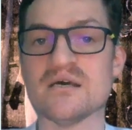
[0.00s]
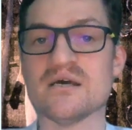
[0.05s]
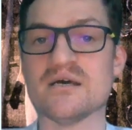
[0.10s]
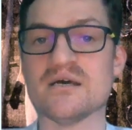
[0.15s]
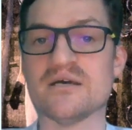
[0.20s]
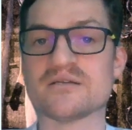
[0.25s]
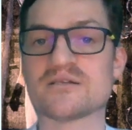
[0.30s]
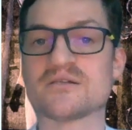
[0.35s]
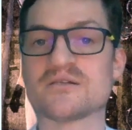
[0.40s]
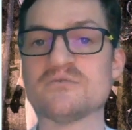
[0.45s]

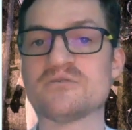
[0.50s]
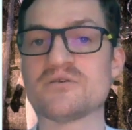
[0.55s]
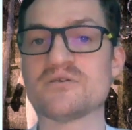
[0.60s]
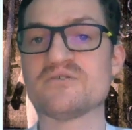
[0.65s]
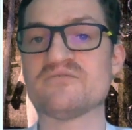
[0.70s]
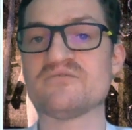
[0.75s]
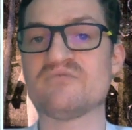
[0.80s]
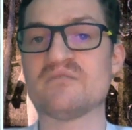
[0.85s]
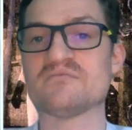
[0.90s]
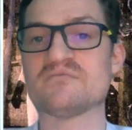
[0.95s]
including the
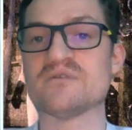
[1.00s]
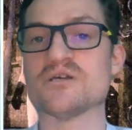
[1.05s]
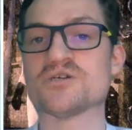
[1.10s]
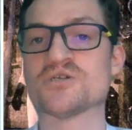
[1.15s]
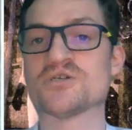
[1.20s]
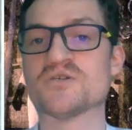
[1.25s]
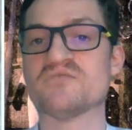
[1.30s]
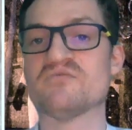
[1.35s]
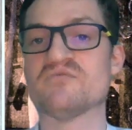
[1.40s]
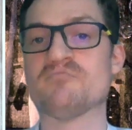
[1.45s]

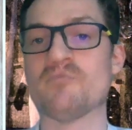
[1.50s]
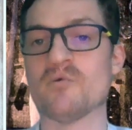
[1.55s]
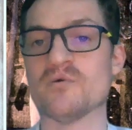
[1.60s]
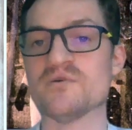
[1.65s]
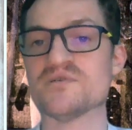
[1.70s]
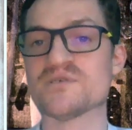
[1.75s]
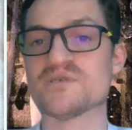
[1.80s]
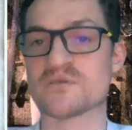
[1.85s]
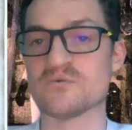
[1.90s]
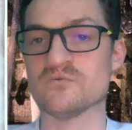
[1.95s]
foundation of a
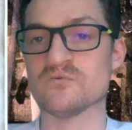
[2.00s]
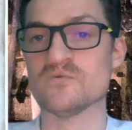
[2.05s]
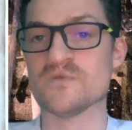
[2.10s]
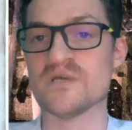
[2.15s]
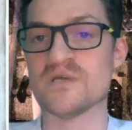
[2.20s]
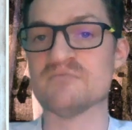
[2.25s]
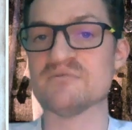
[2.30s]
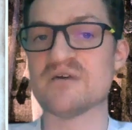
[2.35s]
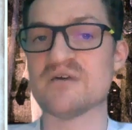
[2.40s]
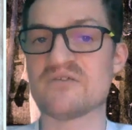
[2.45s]
boys' school
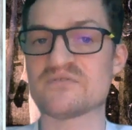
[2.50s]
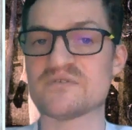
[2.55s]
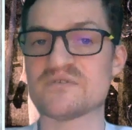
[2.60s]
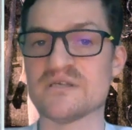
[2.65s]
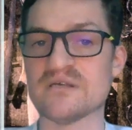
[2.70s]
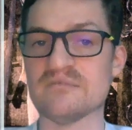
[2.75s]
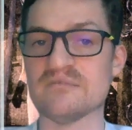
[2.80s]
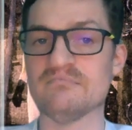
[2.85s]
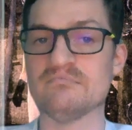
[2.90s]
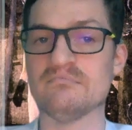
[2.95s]
named after
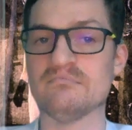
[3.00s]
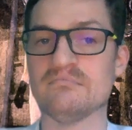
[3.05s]
him.